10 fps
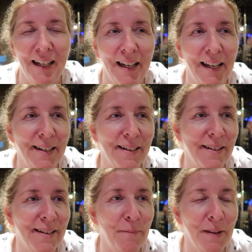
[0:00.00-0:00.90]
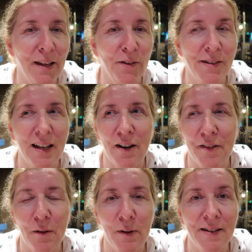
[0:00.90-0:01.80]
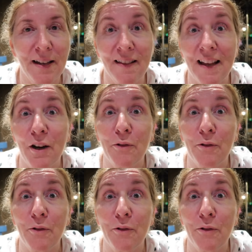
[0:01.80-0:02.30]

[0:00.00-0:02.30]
And something else, and I think we're seeing that